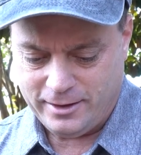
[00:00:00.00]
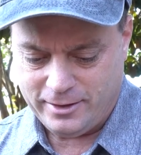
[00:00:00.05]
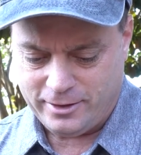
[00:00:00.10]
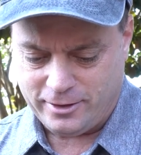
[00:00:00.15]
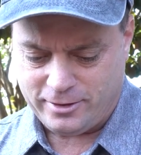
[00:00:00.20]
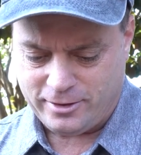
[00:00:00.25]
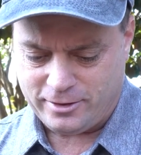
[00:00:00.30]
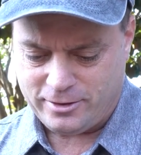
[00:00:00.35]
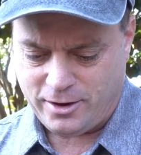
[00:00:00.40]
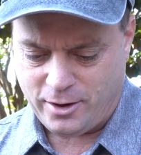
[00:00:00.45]

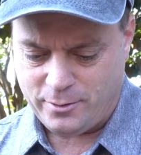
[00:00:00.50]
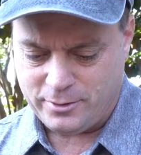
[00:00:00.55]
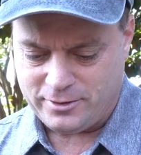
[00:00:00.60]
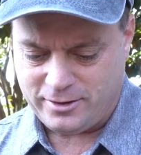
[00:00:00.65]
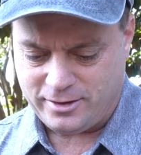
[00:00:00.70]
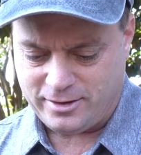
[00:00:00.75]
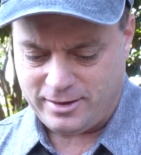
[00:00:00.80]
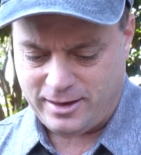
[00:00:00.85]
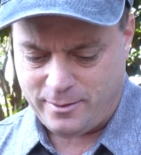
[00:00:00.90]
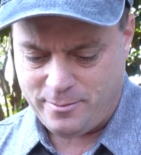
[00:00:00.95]
This is going
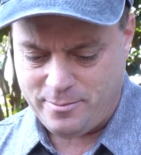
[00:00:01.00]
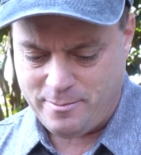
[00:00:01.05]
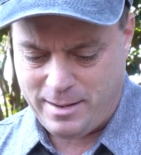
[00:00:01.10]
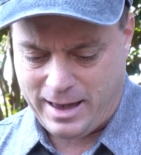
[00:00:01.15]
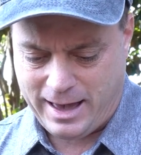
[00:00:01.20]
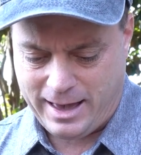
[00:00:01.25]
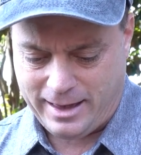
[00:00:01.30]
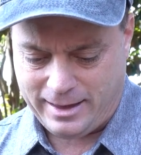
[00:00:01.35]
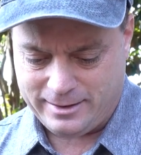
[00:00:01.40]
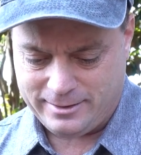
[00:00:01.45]
to sound
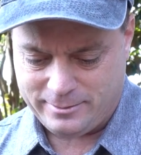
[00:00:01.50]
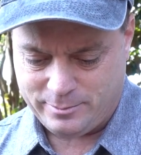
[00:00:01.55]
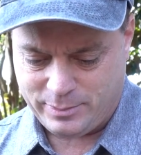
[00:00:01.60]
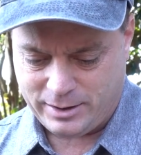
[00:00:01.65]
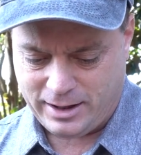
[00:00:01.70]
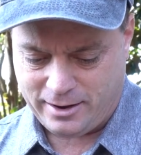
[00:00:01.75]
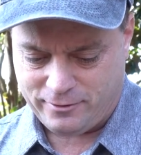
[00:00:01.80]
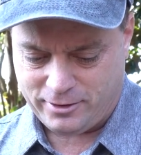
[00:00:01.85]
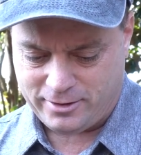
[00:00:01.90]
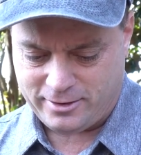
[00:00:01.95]
mad,
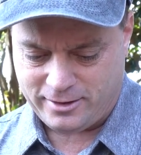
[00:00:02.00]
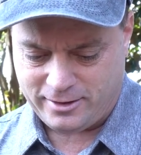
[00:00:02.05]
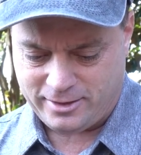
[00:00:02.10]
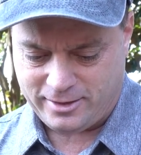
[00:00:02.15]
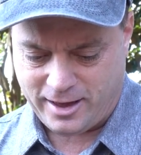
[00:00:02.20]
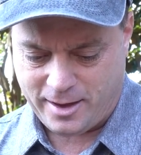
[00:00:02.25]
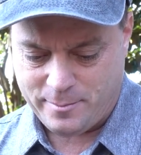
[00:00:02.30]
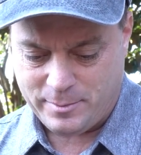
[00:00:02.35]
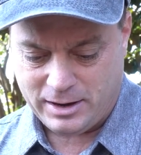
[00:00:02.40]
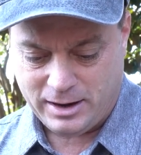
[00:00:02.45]
but ever
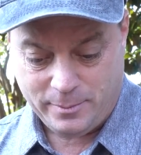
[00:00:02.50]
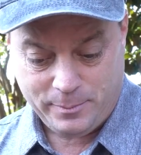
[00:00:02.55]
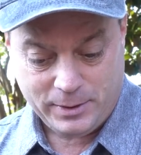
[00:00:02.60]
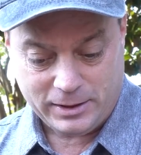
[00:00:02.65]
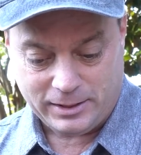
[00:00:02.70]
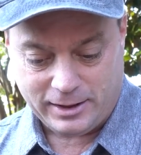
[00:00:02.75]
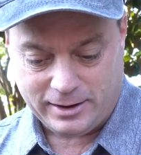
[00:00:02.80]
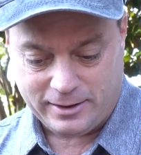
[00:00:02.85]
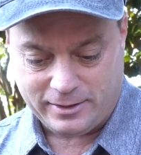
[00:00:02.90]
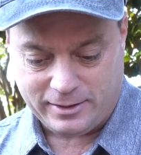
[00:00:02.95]
since I
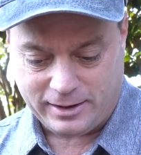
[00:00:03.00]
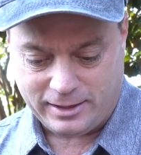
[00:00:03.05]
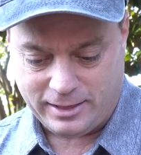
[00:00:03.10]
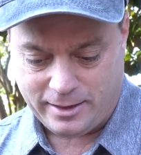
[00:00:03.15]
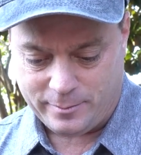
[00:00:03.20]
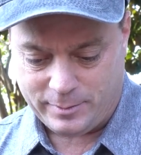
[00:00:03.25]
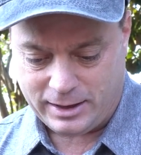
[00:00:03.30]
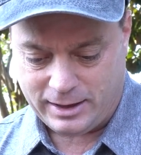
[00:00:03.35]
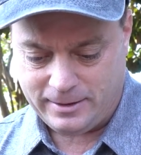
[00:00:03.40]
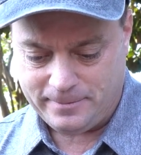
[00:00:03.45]
manipulated the
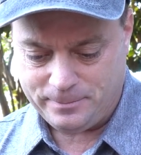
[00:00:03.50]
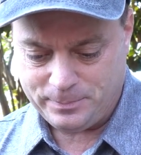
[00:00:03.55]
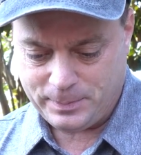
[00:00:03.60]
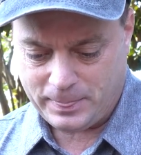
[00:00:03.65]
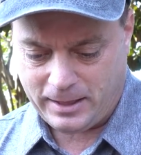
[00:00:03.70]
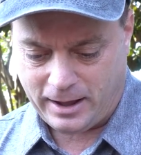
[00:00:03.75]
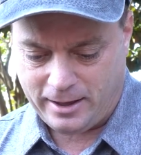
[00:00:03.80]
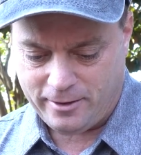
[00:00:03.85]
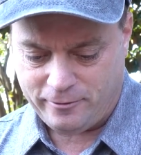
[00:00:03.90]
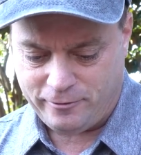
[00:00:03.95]
calamity,
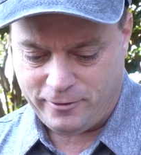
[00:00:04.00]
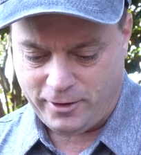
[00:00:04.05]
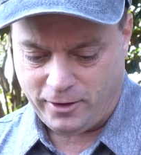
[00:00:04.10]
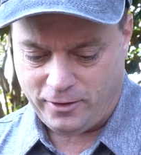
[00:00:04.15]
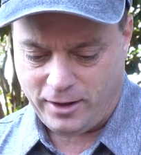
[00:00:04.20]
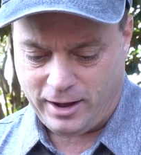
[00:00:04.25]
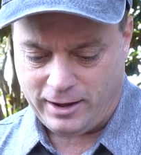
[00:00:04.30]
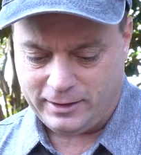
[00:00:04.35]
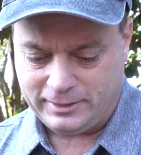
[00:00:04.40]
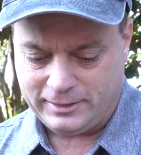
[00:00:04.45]
I've
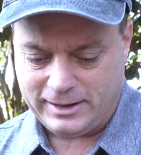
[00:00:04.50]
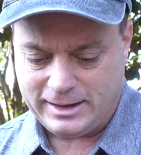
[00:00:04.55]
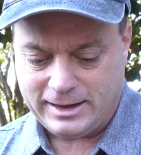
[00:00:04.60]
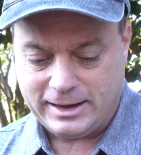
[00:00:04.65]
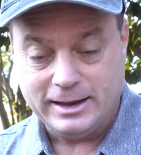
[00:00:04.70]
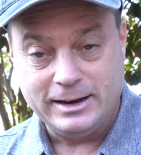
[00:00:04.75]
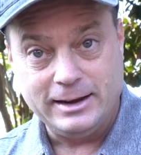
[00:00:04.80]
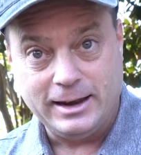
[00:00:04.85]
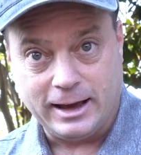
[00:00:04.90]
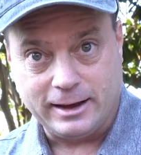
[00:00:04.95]
felt oddly
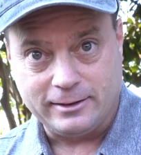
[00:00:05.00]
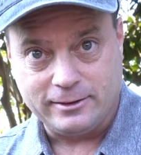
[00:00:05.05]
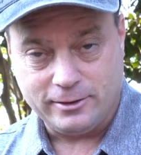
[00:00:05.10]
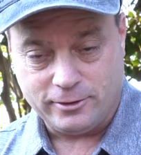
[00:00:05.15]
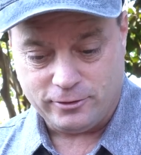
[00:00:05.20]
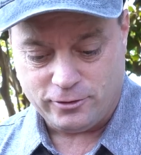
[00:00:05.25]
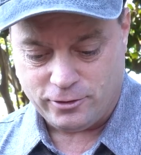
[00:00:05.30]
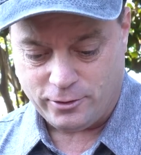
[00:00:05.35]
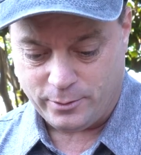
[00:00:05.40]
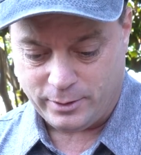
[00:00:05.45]

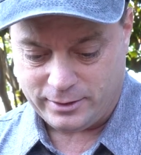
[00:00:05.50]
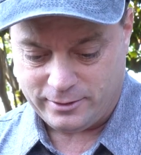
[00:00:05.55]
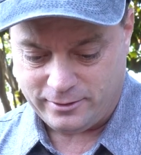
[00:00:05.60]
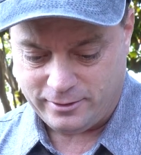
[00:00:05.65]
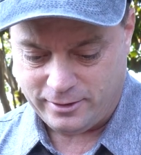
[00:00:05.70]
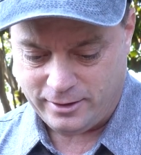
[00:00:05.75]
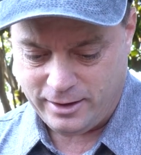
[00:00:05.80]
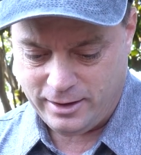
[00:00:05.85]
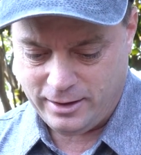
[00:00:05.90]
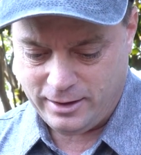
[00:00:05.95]
connected to
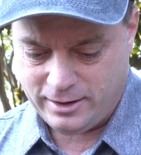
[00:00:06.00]
it.